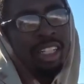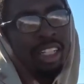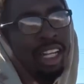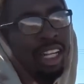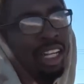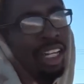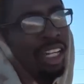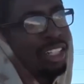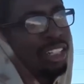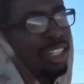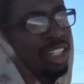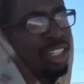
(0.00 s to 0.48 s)

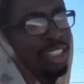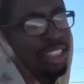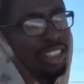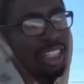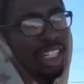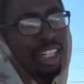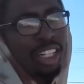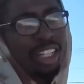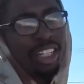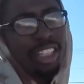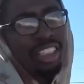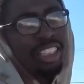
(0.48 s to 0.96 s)
as long as
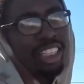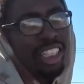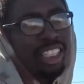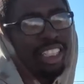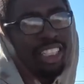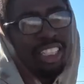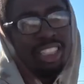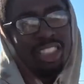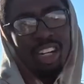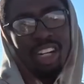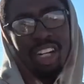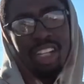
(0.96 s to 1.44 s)
they go to
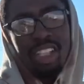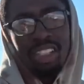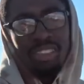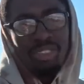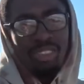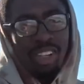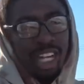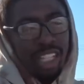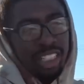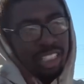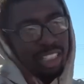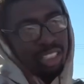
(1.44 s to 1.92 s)
JJ's Cards and
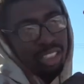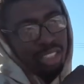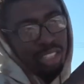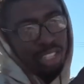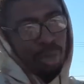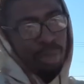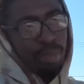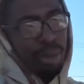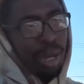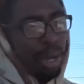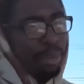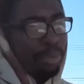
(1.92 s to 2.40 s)
Advice, it's
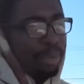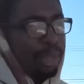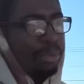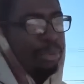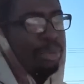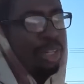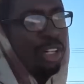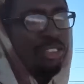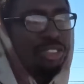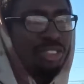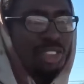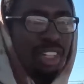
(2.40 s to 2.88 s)
gonna pop up
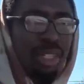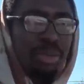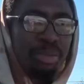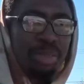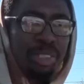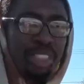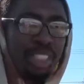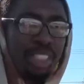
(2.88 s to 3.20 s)
both. Okay,